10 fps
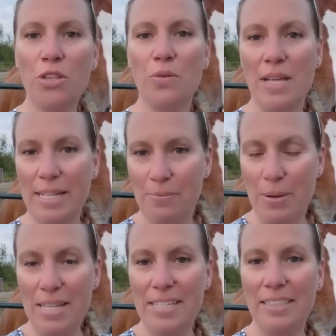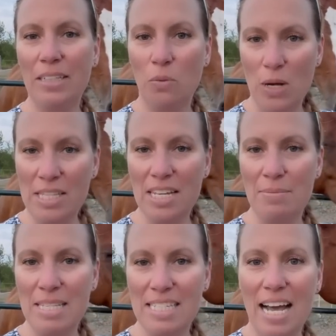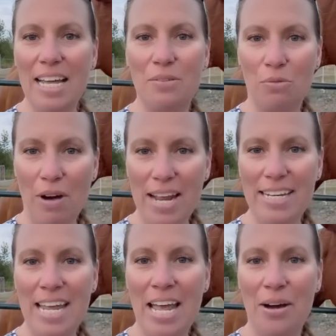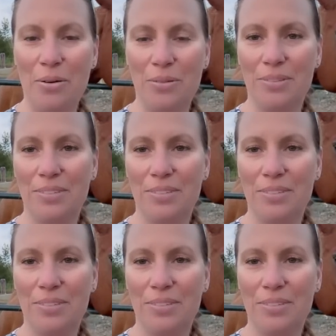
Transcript: So that's basically once I'm inside right now.